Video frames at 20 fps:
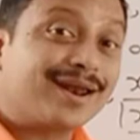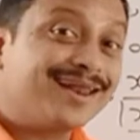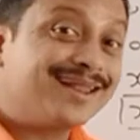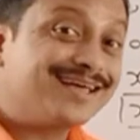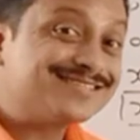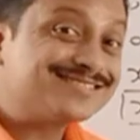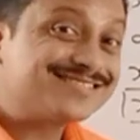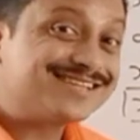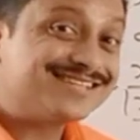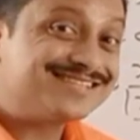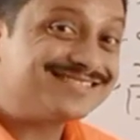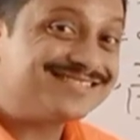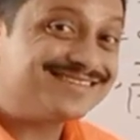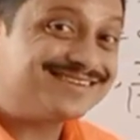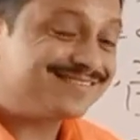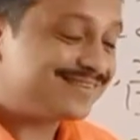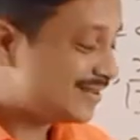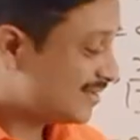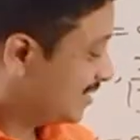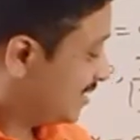less than 0.
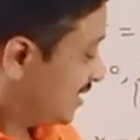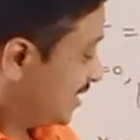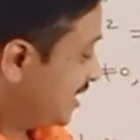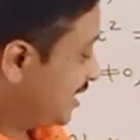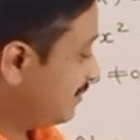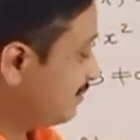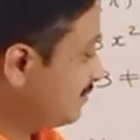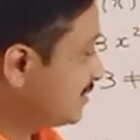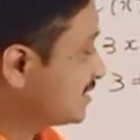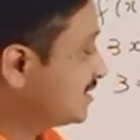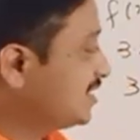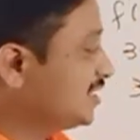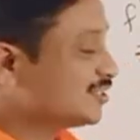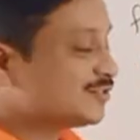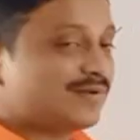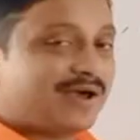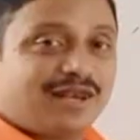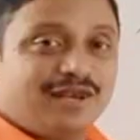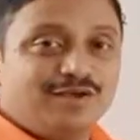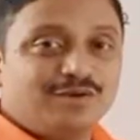It means this
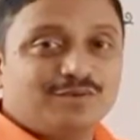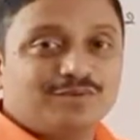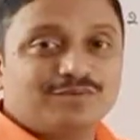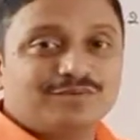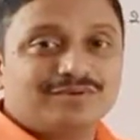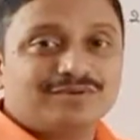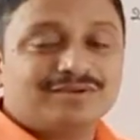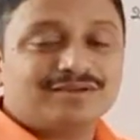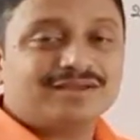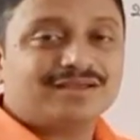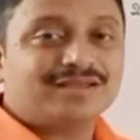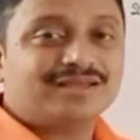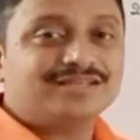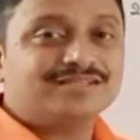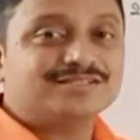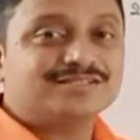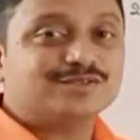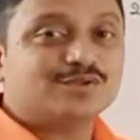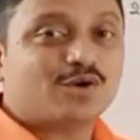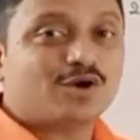value is
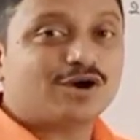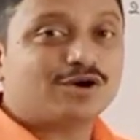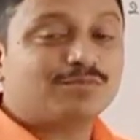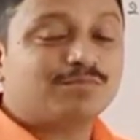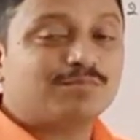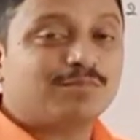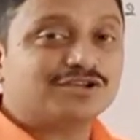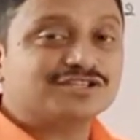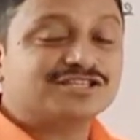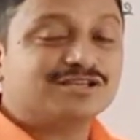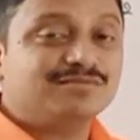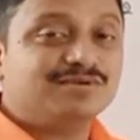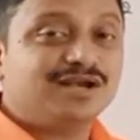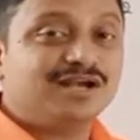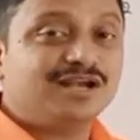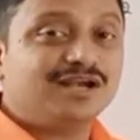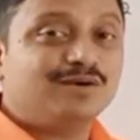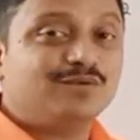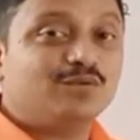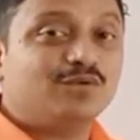not
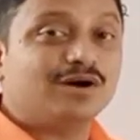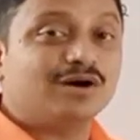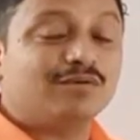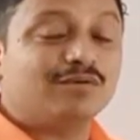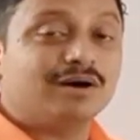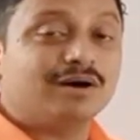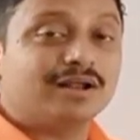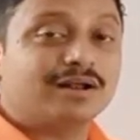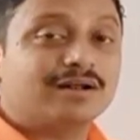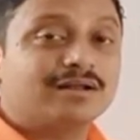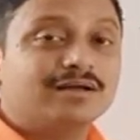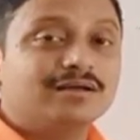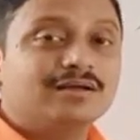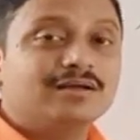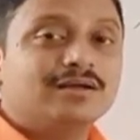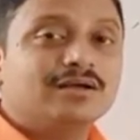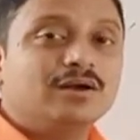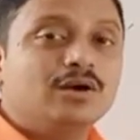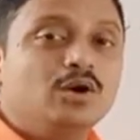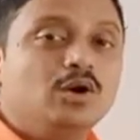possibility to cover
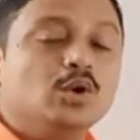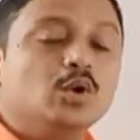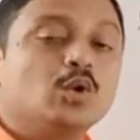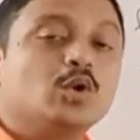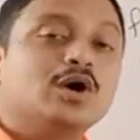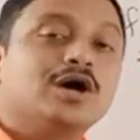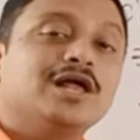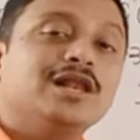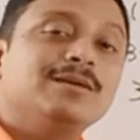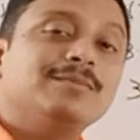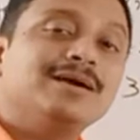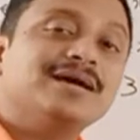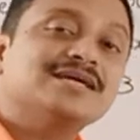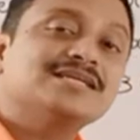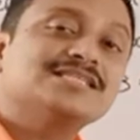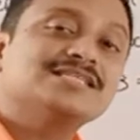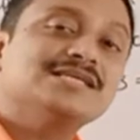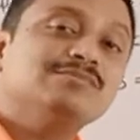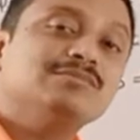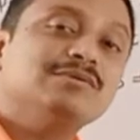local
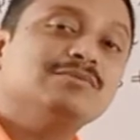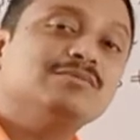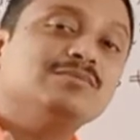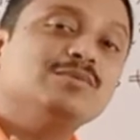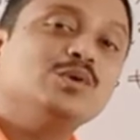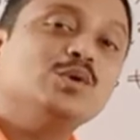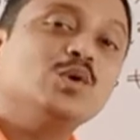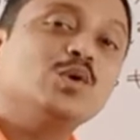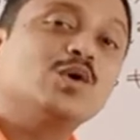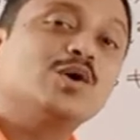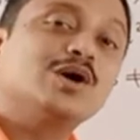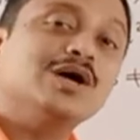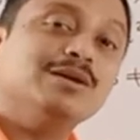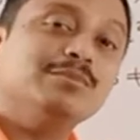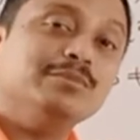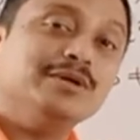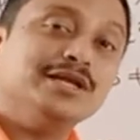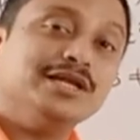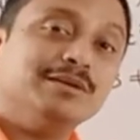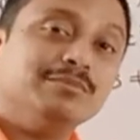maximum, local
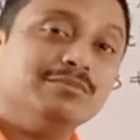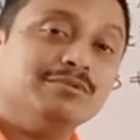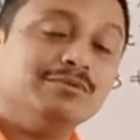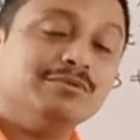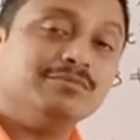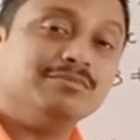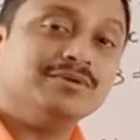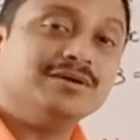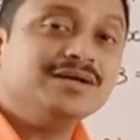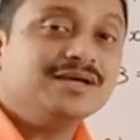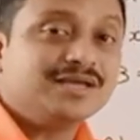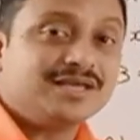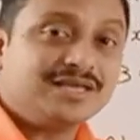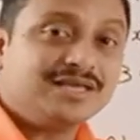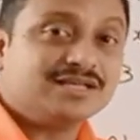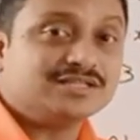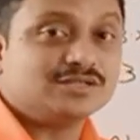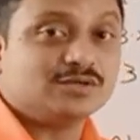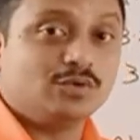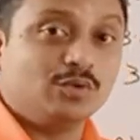minimum.
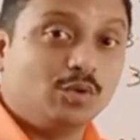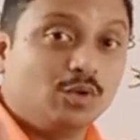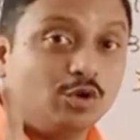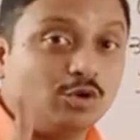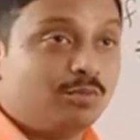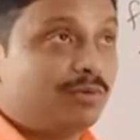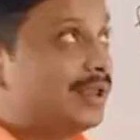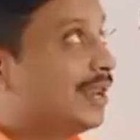Yes, global